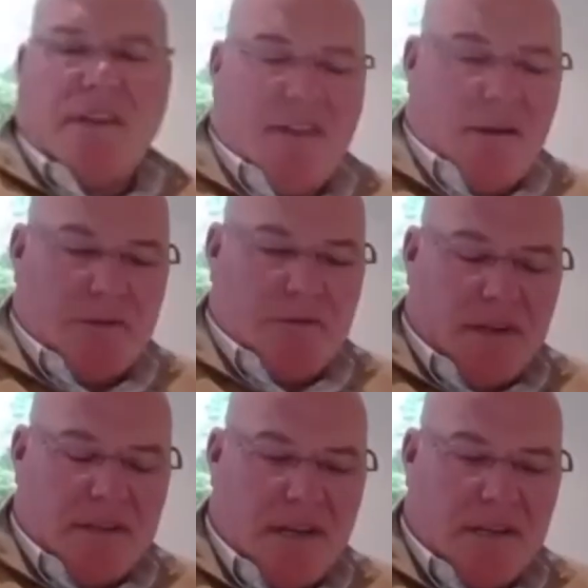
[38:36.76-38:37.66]
was
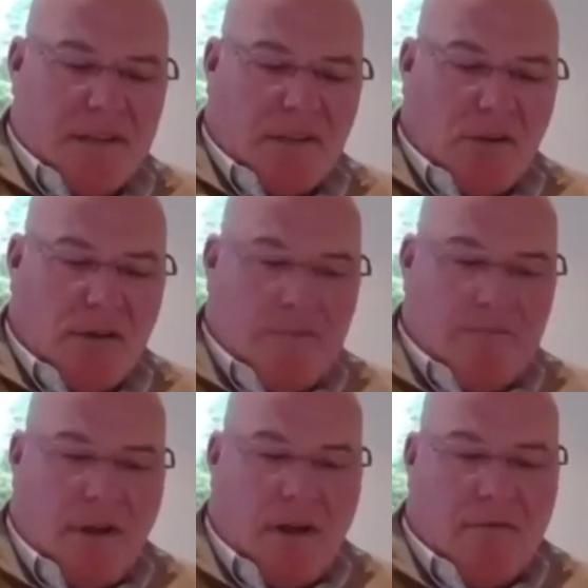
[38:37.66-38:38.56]
fantastic. Look,
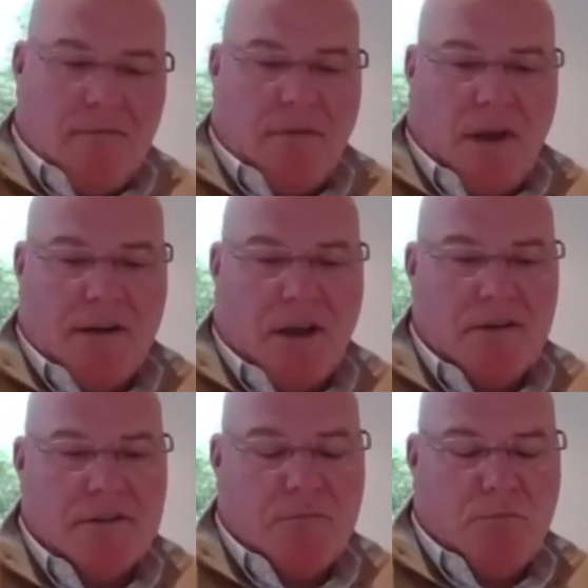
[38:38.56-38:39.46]
I
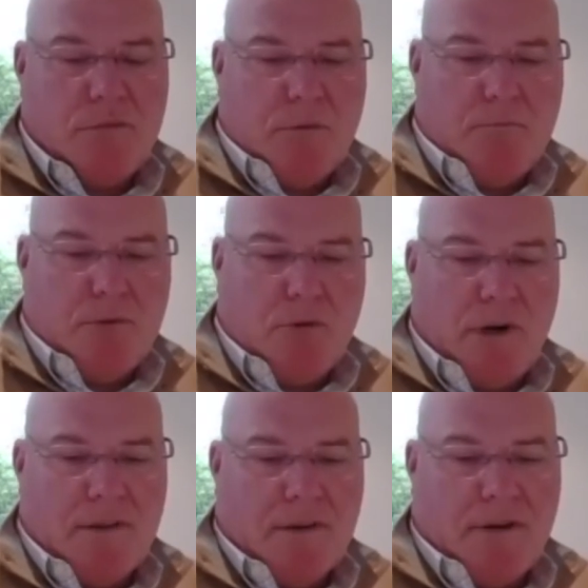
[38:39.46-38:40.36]
noticed in your book,
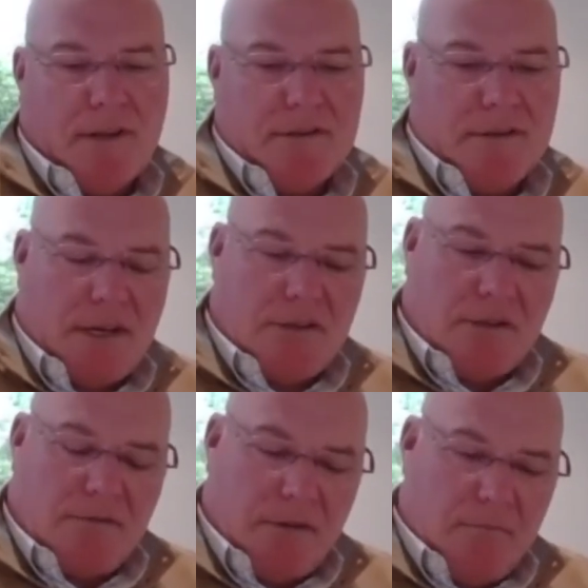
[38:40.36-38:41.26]
one of the credits is
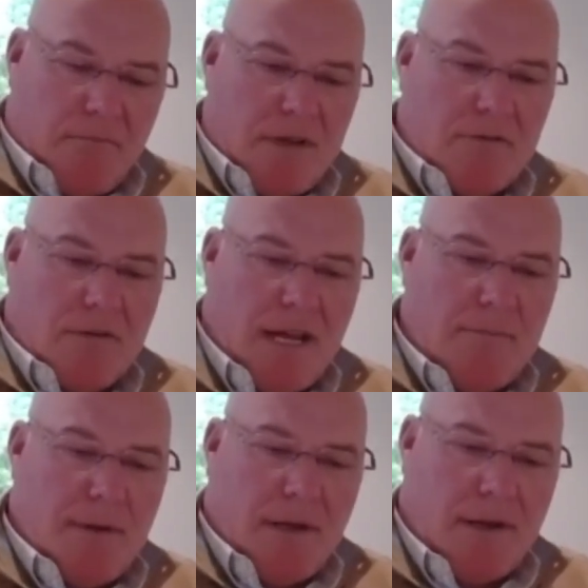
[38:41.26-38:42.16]
actually from Russell
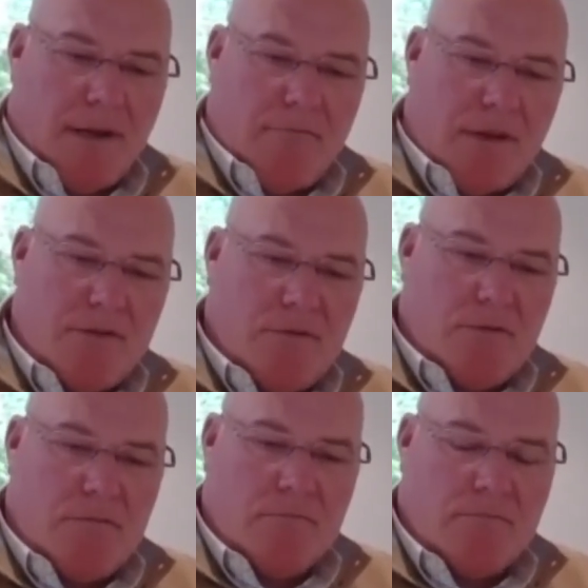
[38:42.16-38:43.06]
Napier, and
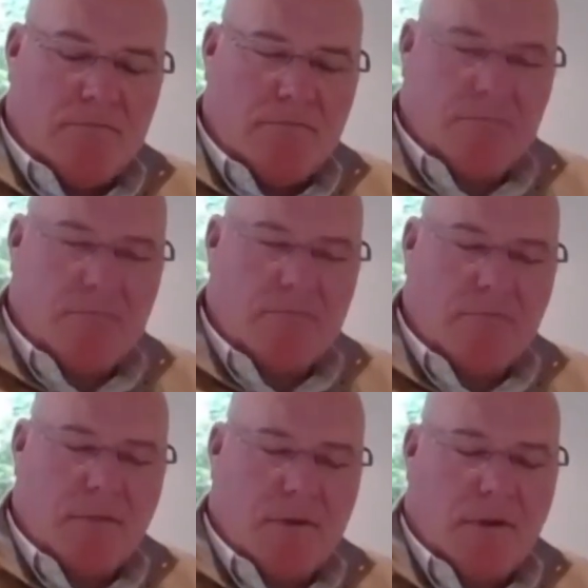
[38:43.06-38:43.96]
Russell,
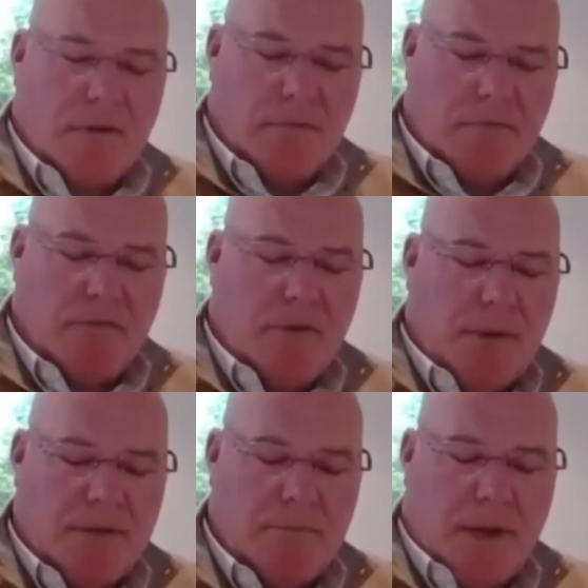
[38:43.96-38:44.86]
a few
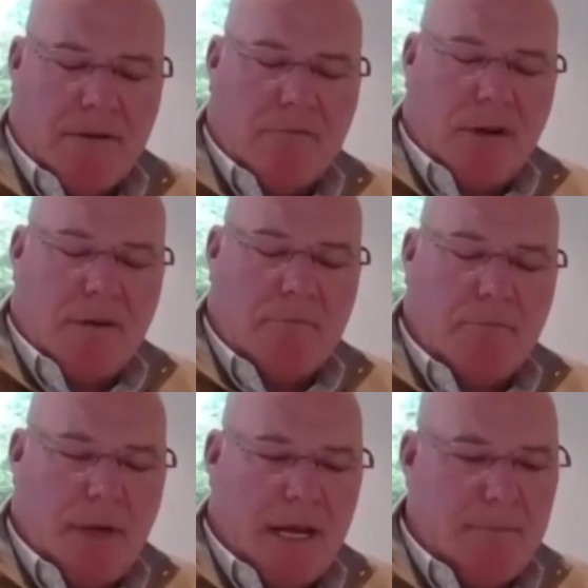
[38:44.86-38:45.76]
months back, wrote a
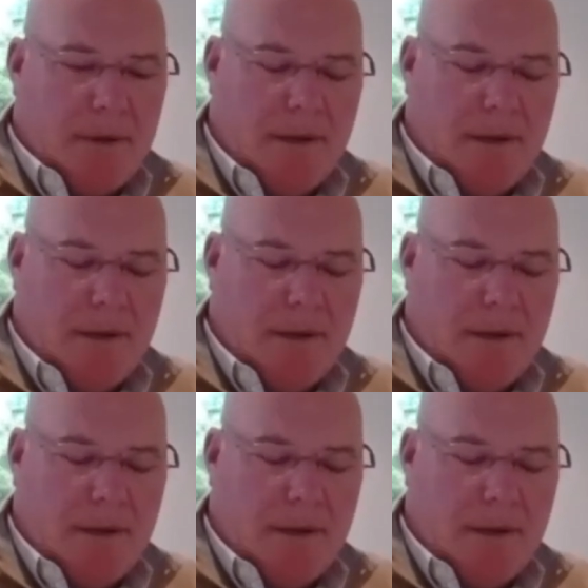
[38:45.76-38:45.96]
paper